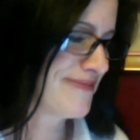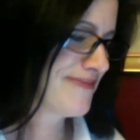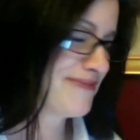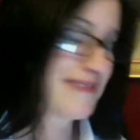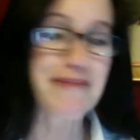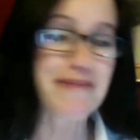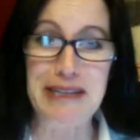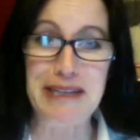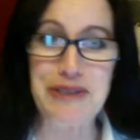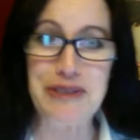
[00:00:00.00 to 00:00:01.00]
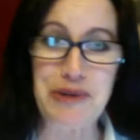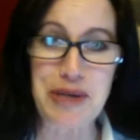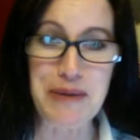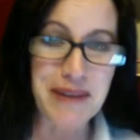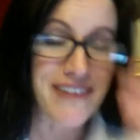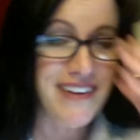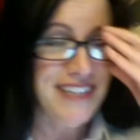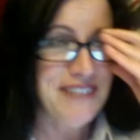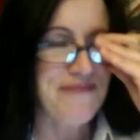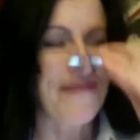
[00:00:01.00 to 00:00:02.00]
I'm getting a little choked up now.
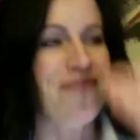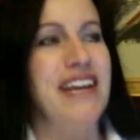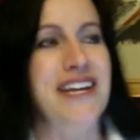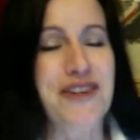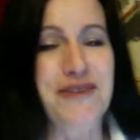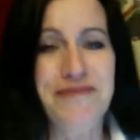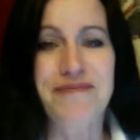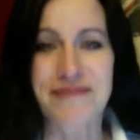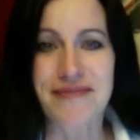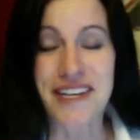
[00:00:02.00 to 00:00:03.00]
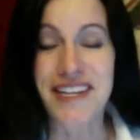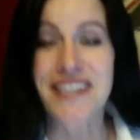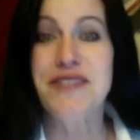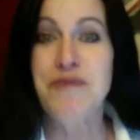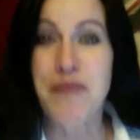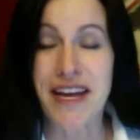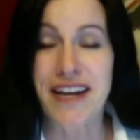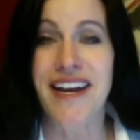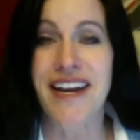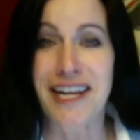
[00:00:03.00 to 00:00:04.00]
Thank you. It has
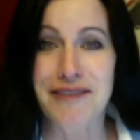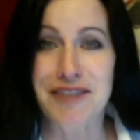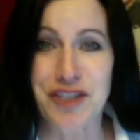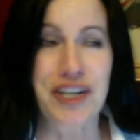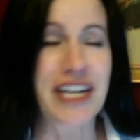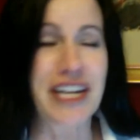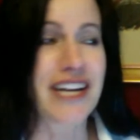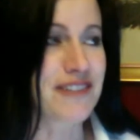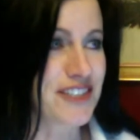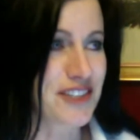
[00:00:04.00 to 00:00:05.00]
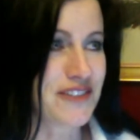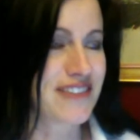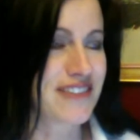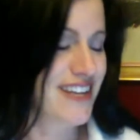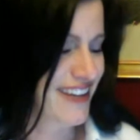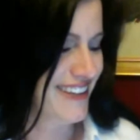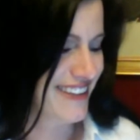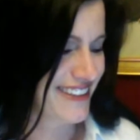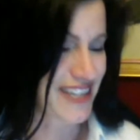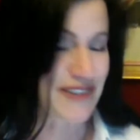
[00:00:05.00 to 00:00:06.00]
been a hell of a journey, I will tell you.
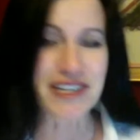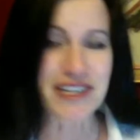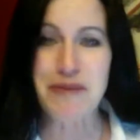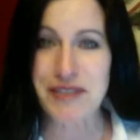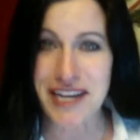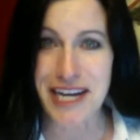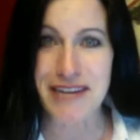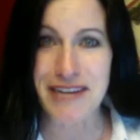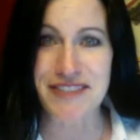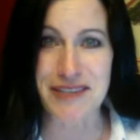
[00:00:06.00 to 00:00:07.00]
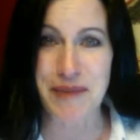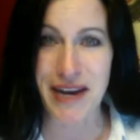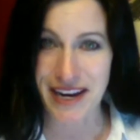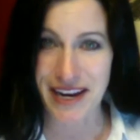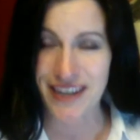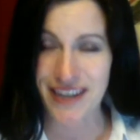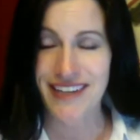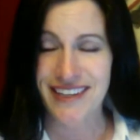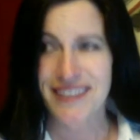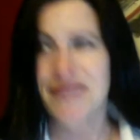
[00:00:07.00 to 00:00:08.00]
There were a couple times in my
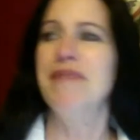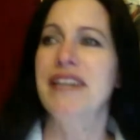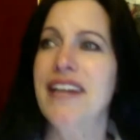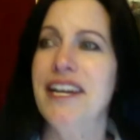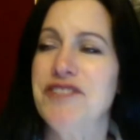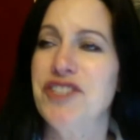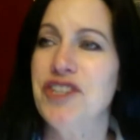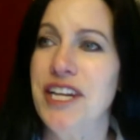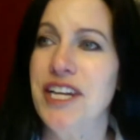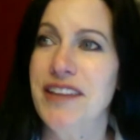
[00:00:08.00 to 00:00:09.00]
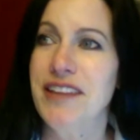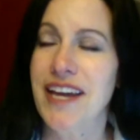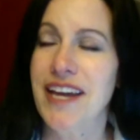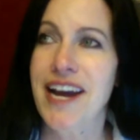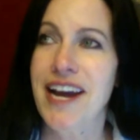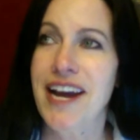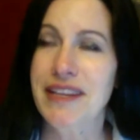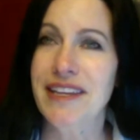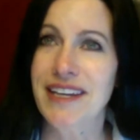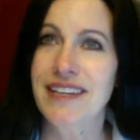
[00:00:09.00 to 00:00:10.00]
midlife journey that I
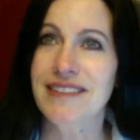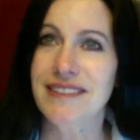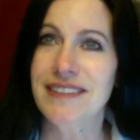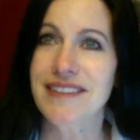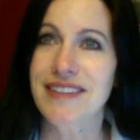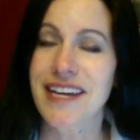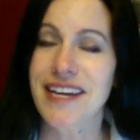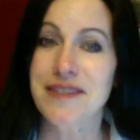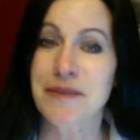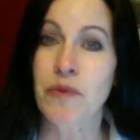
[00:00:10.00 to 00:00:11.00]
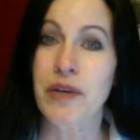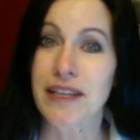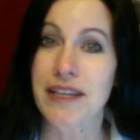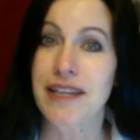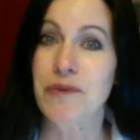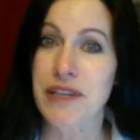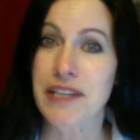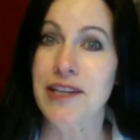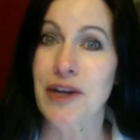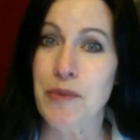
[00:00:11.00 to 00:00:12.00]
hit some really,
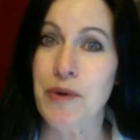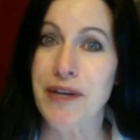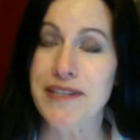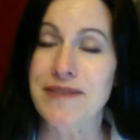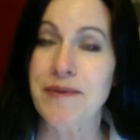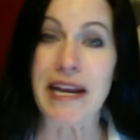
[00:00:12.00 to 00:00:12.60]
really low points.